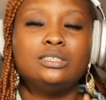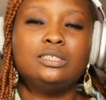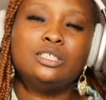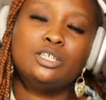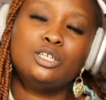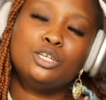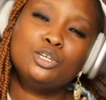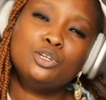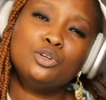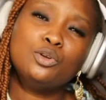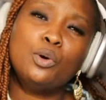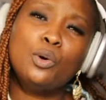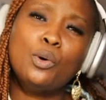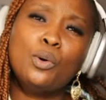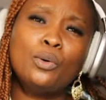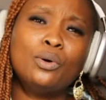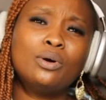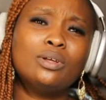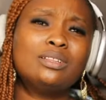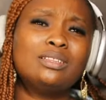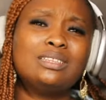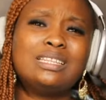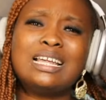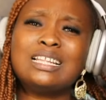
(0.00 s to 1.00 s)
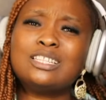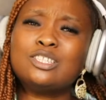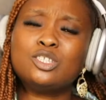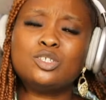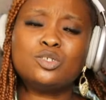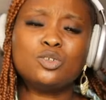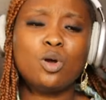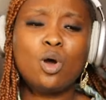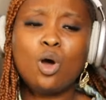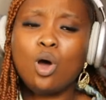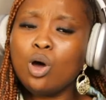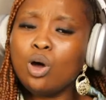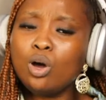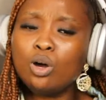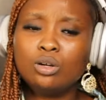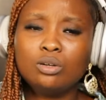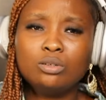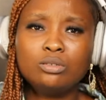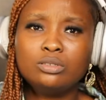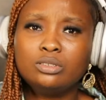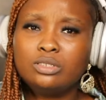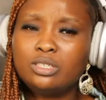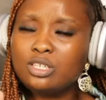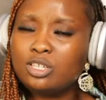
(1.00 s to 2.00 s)
You know, that's all
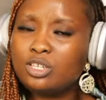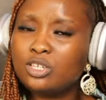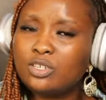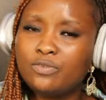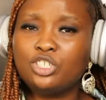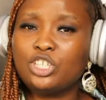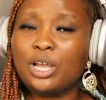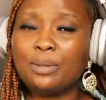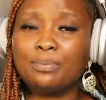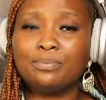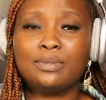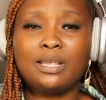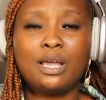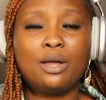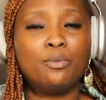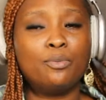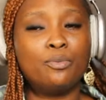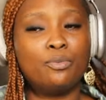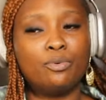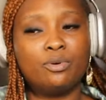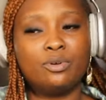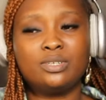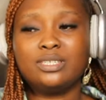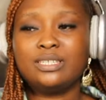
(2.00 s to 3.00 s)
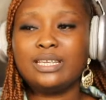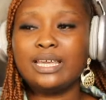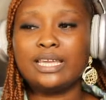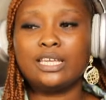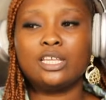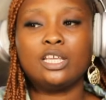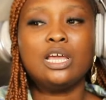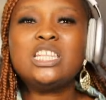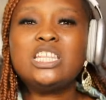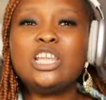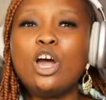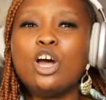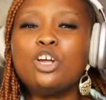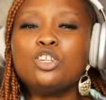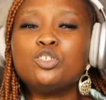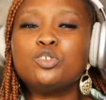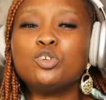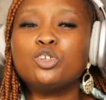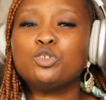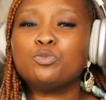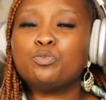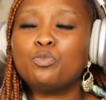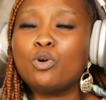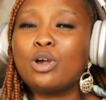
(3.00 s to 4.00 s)
this chapter was saying. They
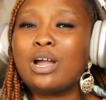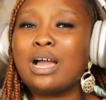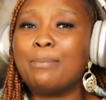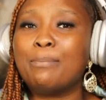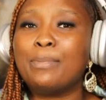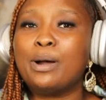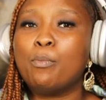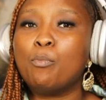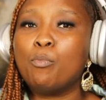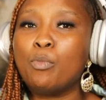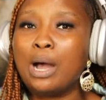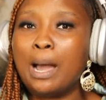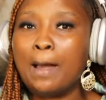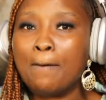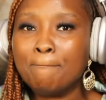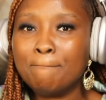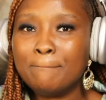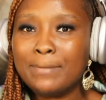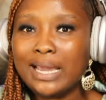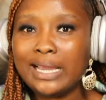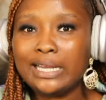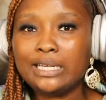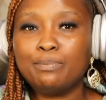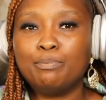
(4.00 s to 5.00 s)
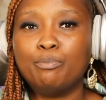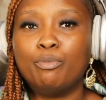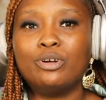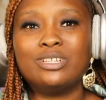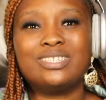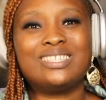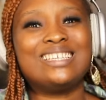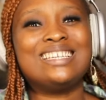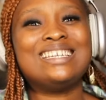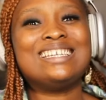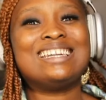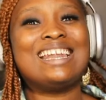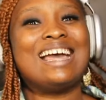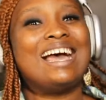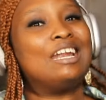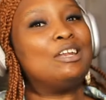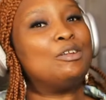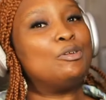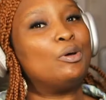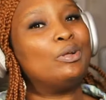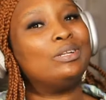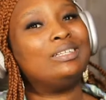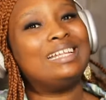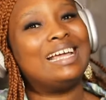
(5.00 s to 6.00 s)
also spoke about Muhammad, but in
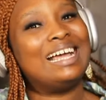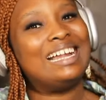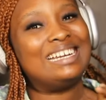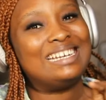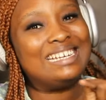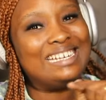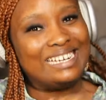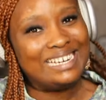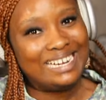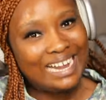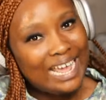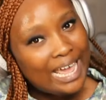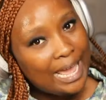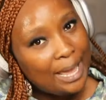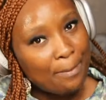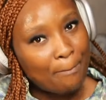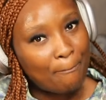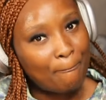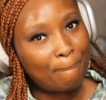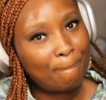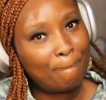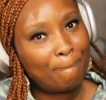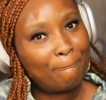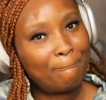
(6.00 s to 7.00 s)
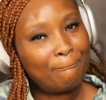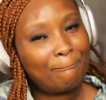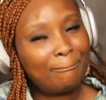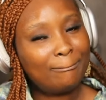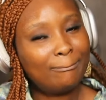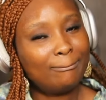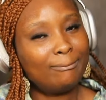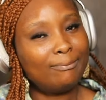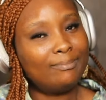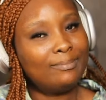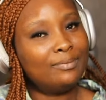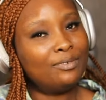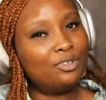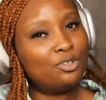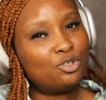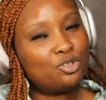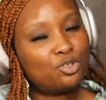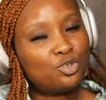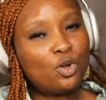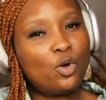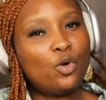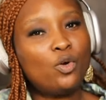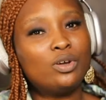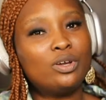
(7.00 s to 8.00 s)
another name.
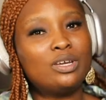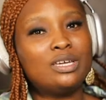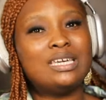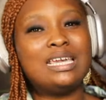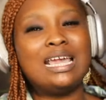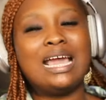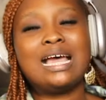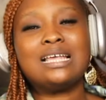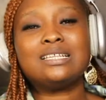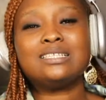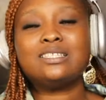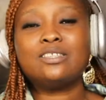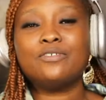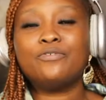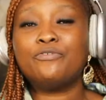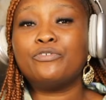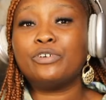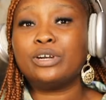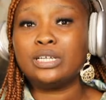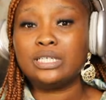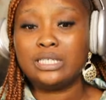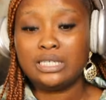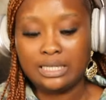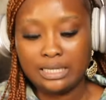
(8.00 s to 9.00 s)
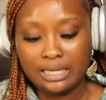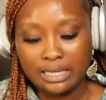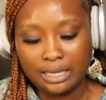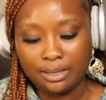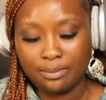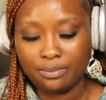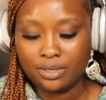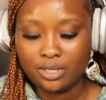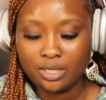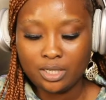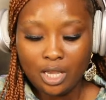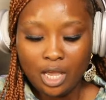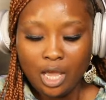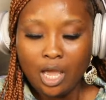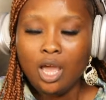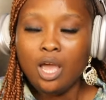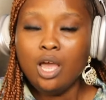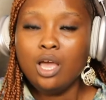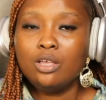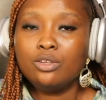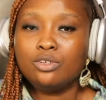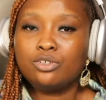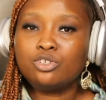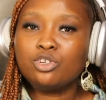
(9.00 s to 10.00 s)
So he has different names.
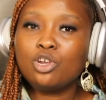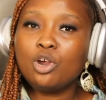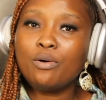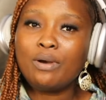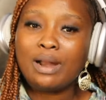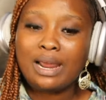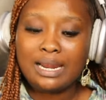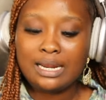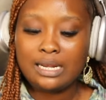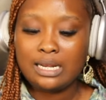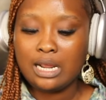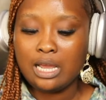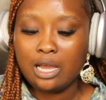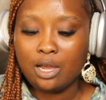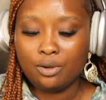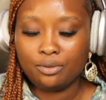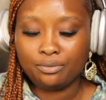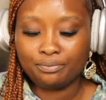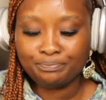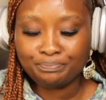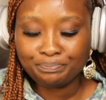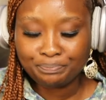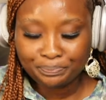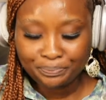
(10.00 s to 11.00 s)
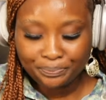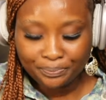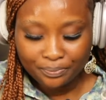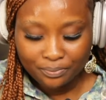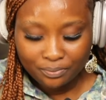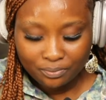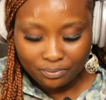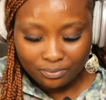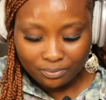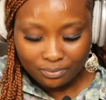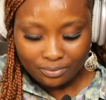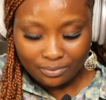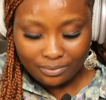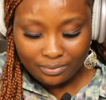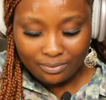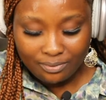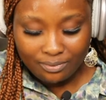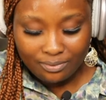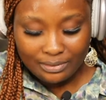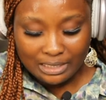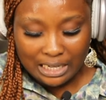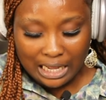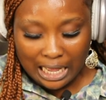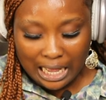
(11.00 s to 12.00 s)
So right now,
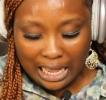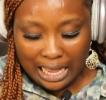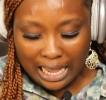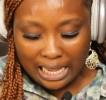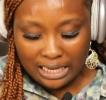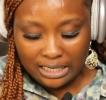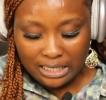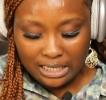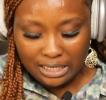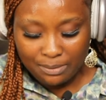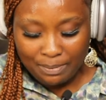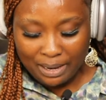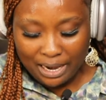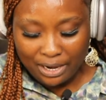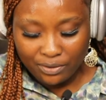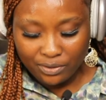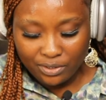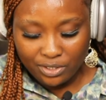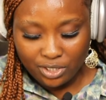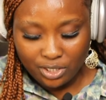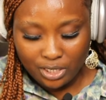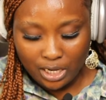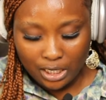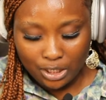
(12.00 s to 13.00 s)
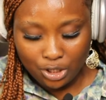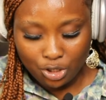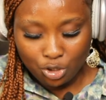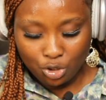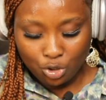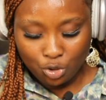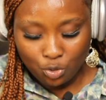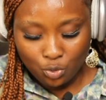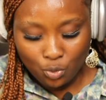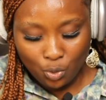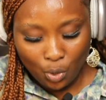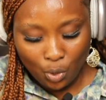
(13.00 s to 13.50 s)
I did my research too